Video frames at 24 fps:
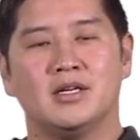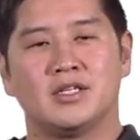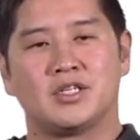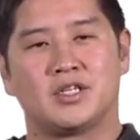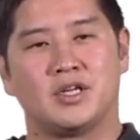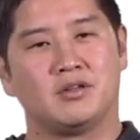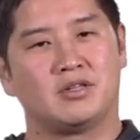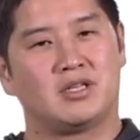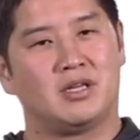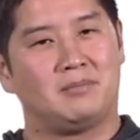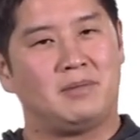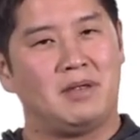
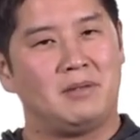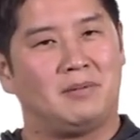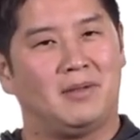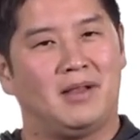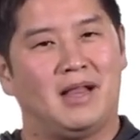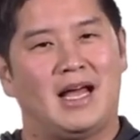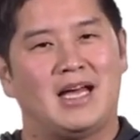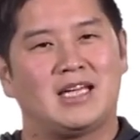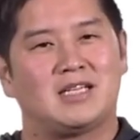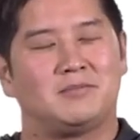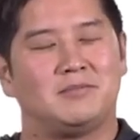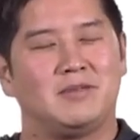So some
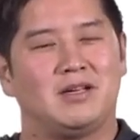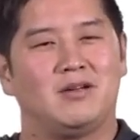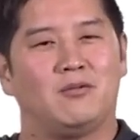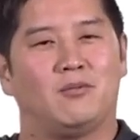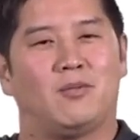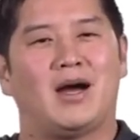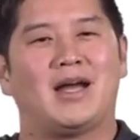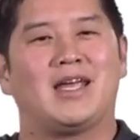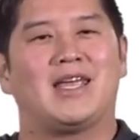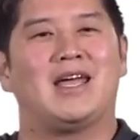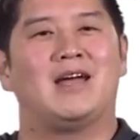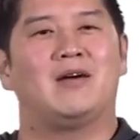people ask me,
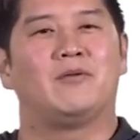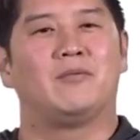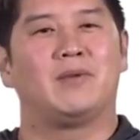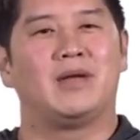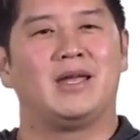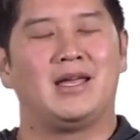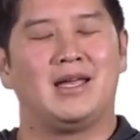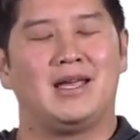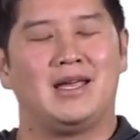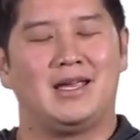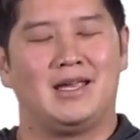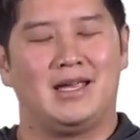why can't
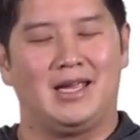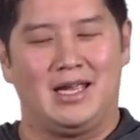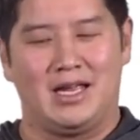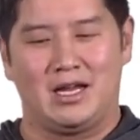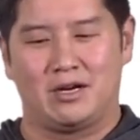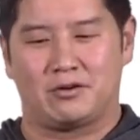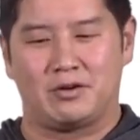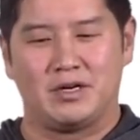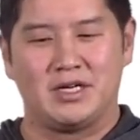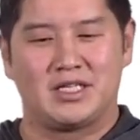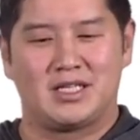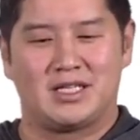we
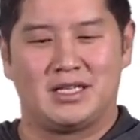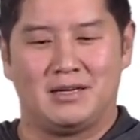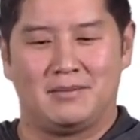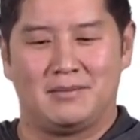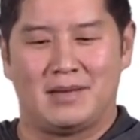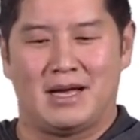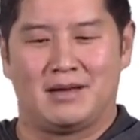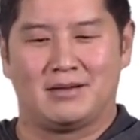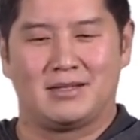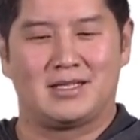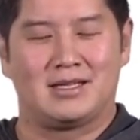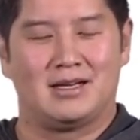increase the
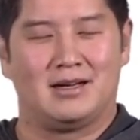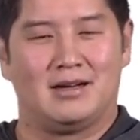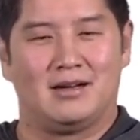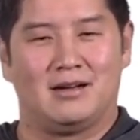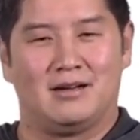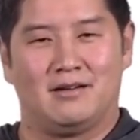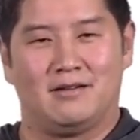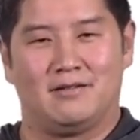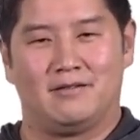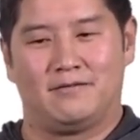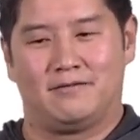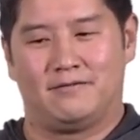amount
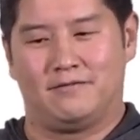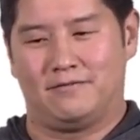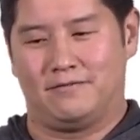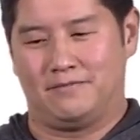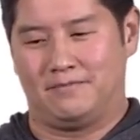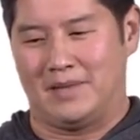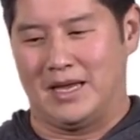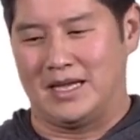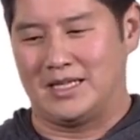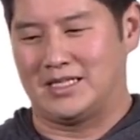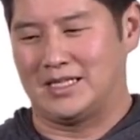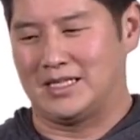of
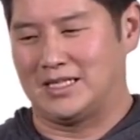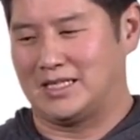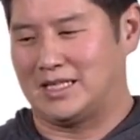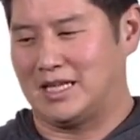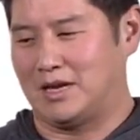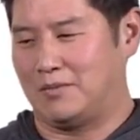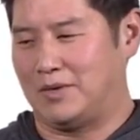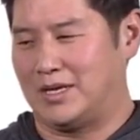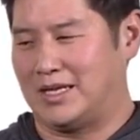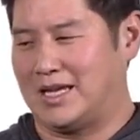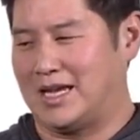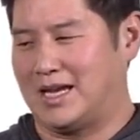bases
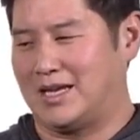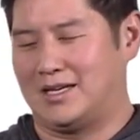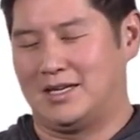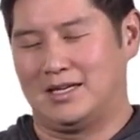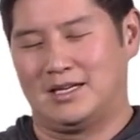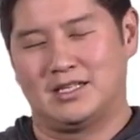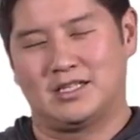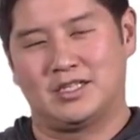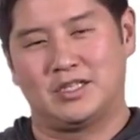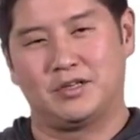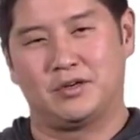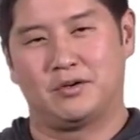that we get
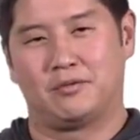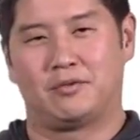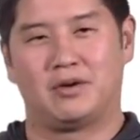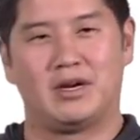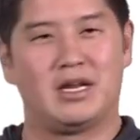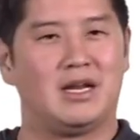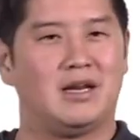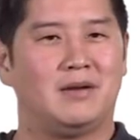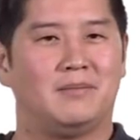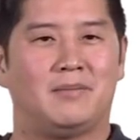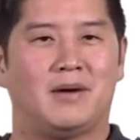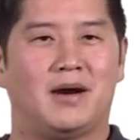in a single
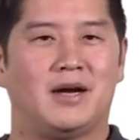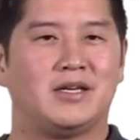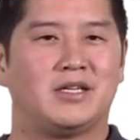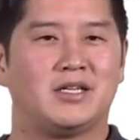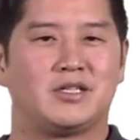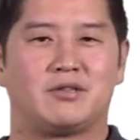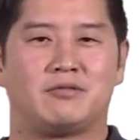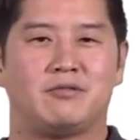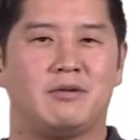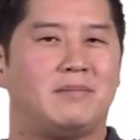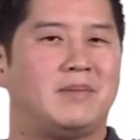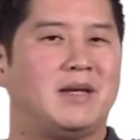read by
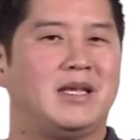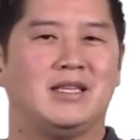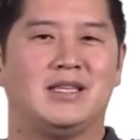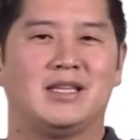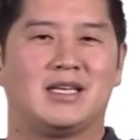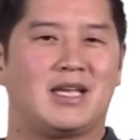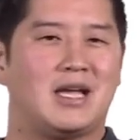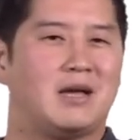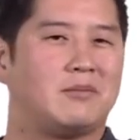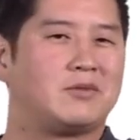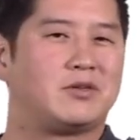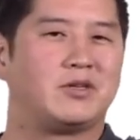just repeating
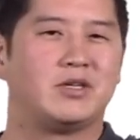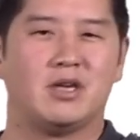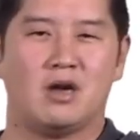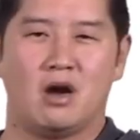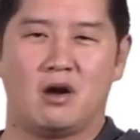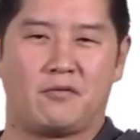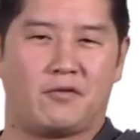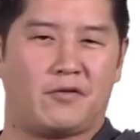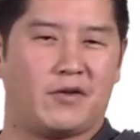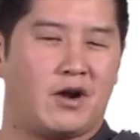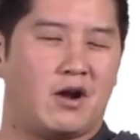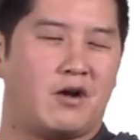the chemistry
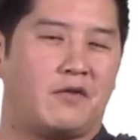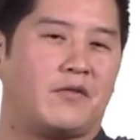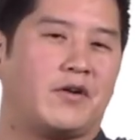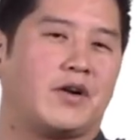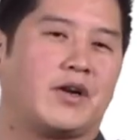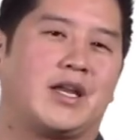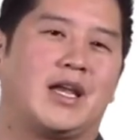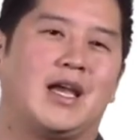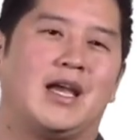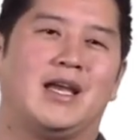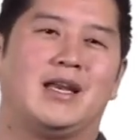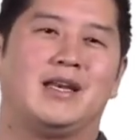over and over
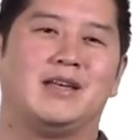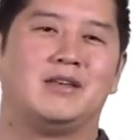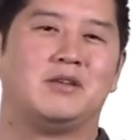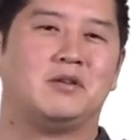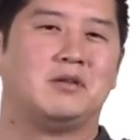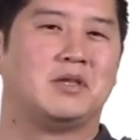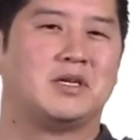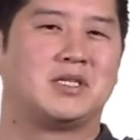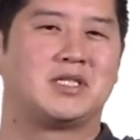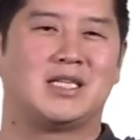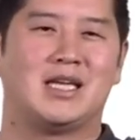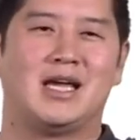again,
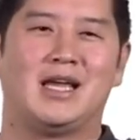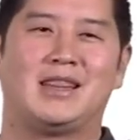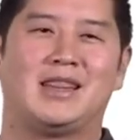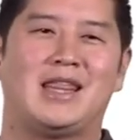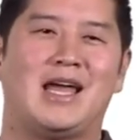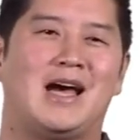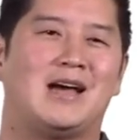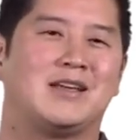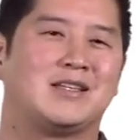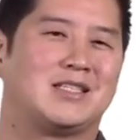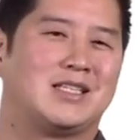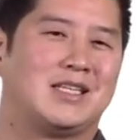do this one
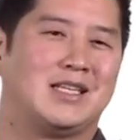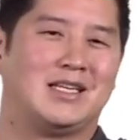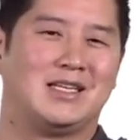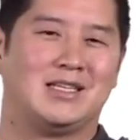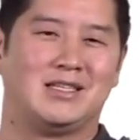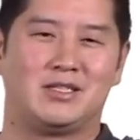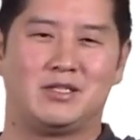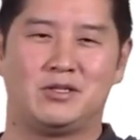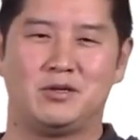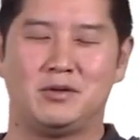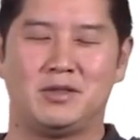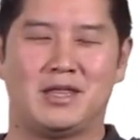
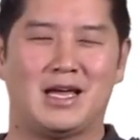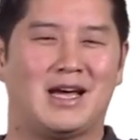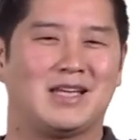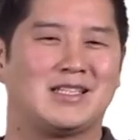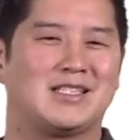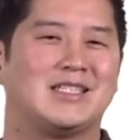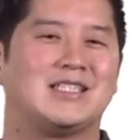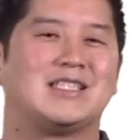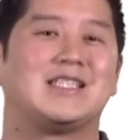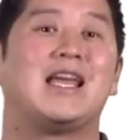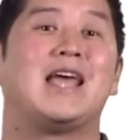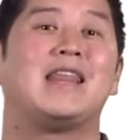thousand, two
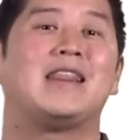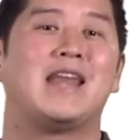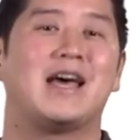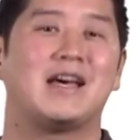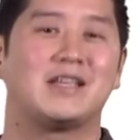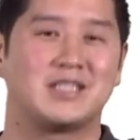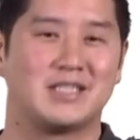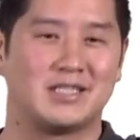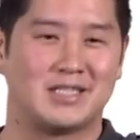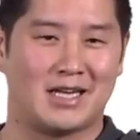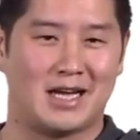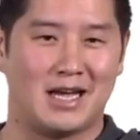thousand, ten
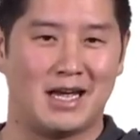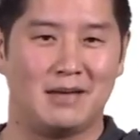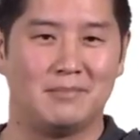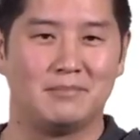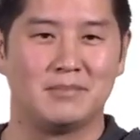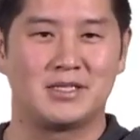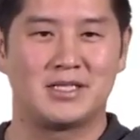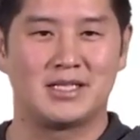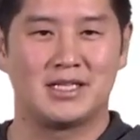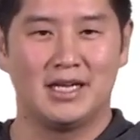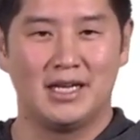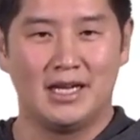thousand
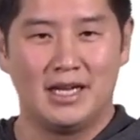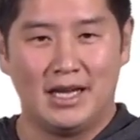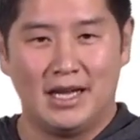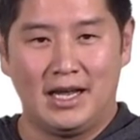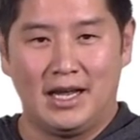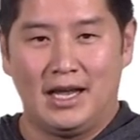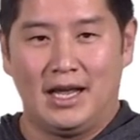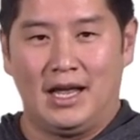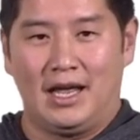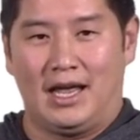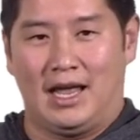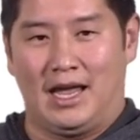times?
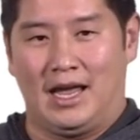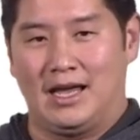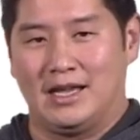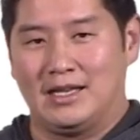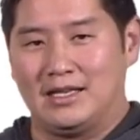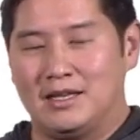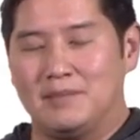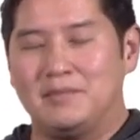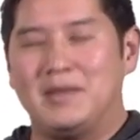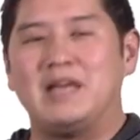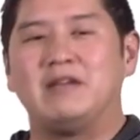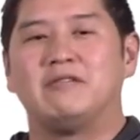
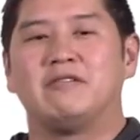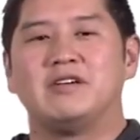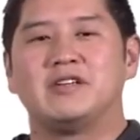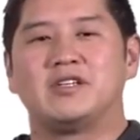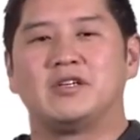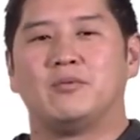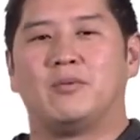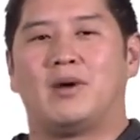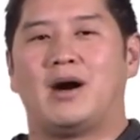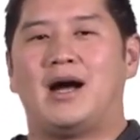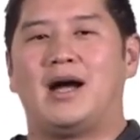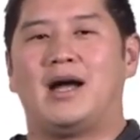And the main
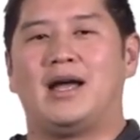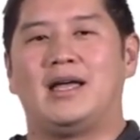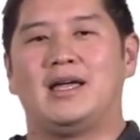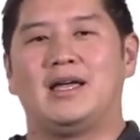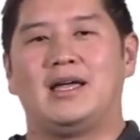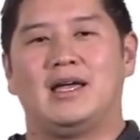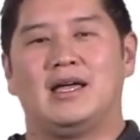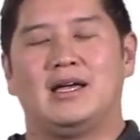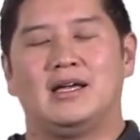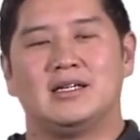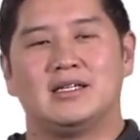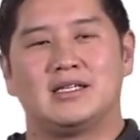reason
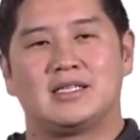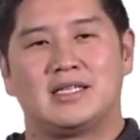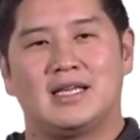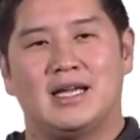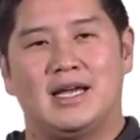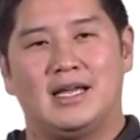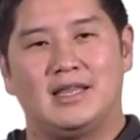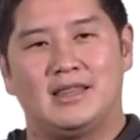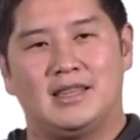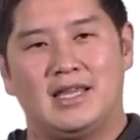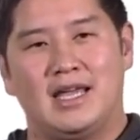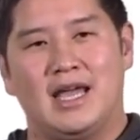why is
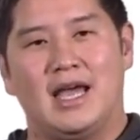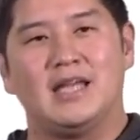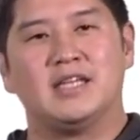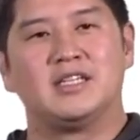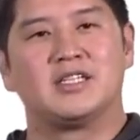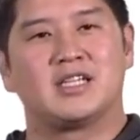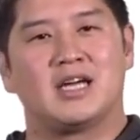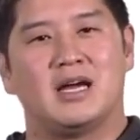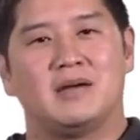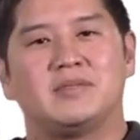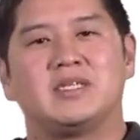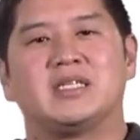that the
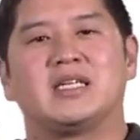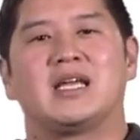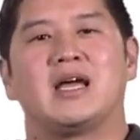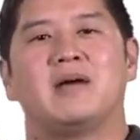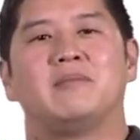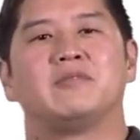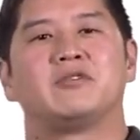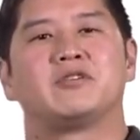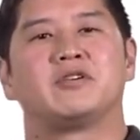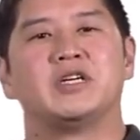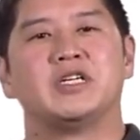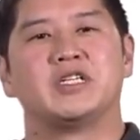enzymes and
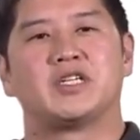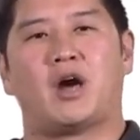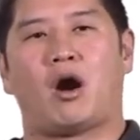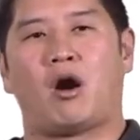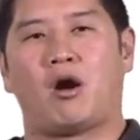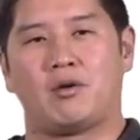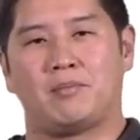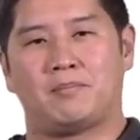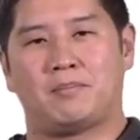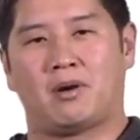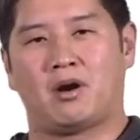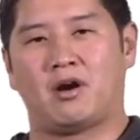chemistries
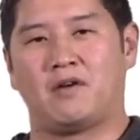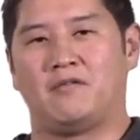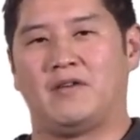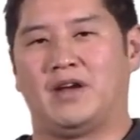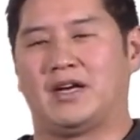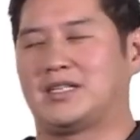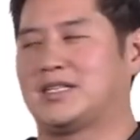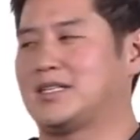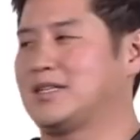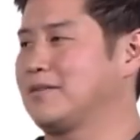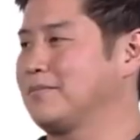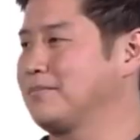aren't
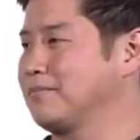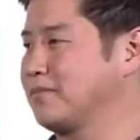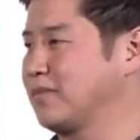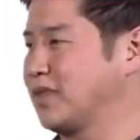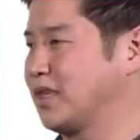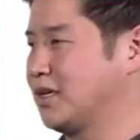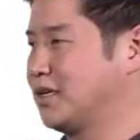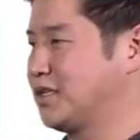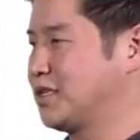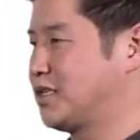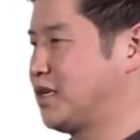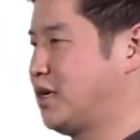perfect.
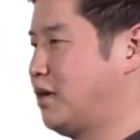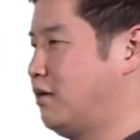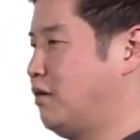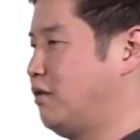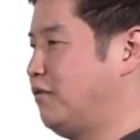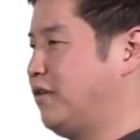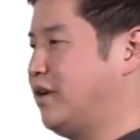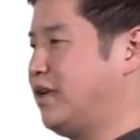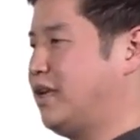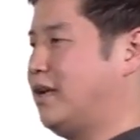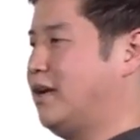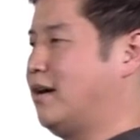So
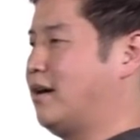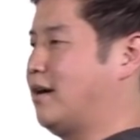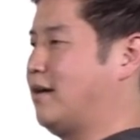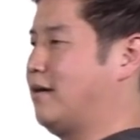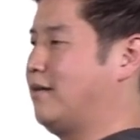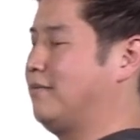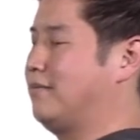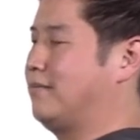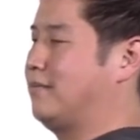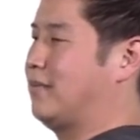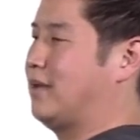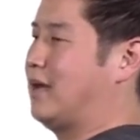over
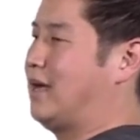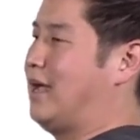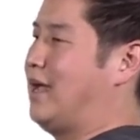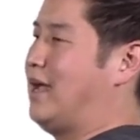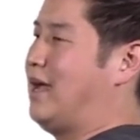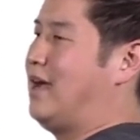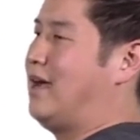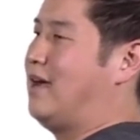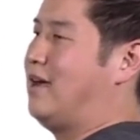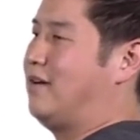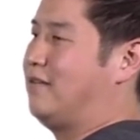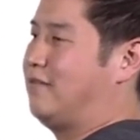here, I
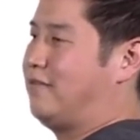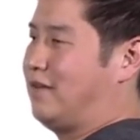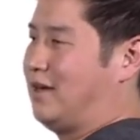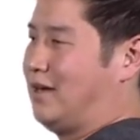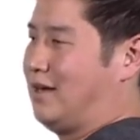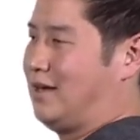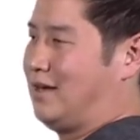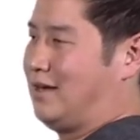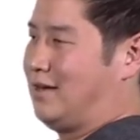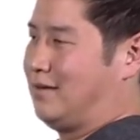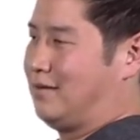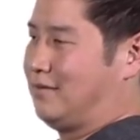have
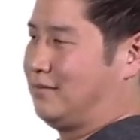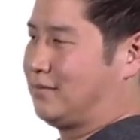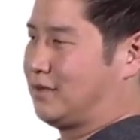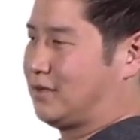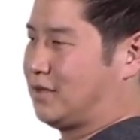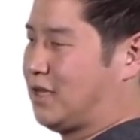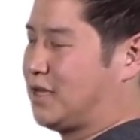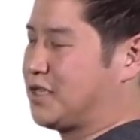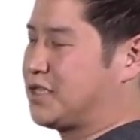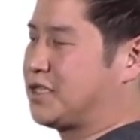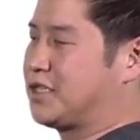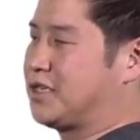a
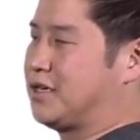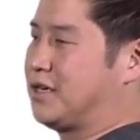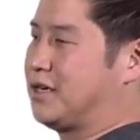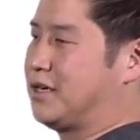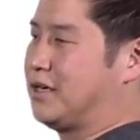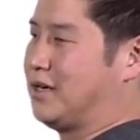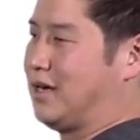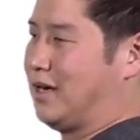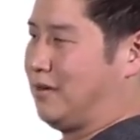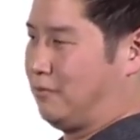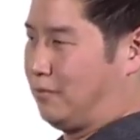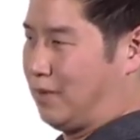
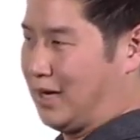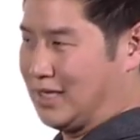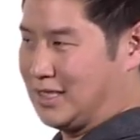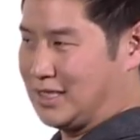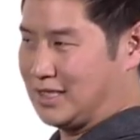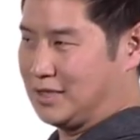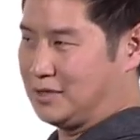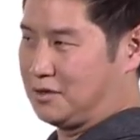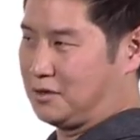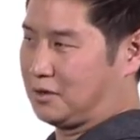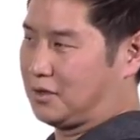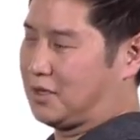cluster, a one
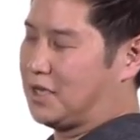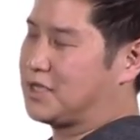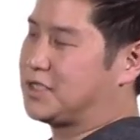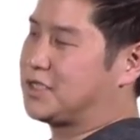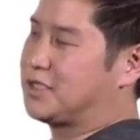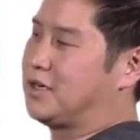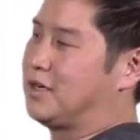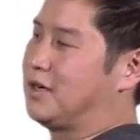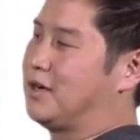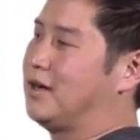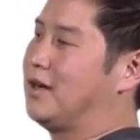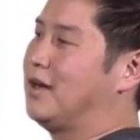single
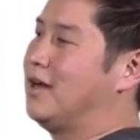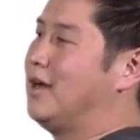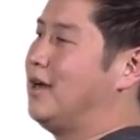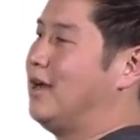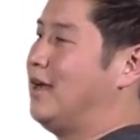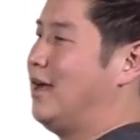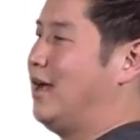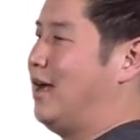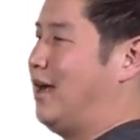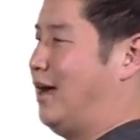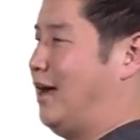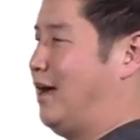cluster
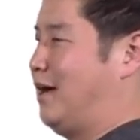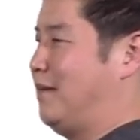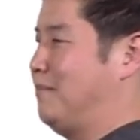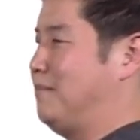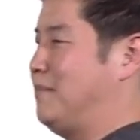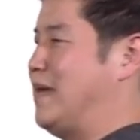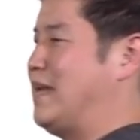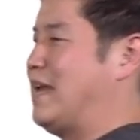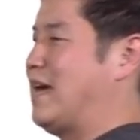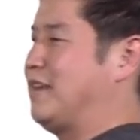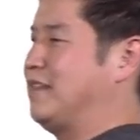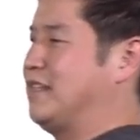uh,
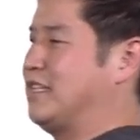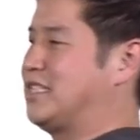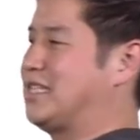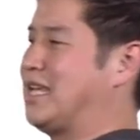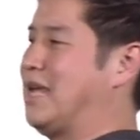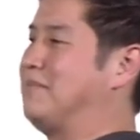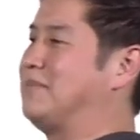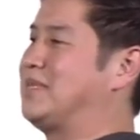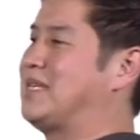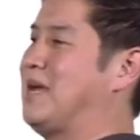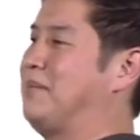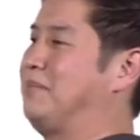made out of the same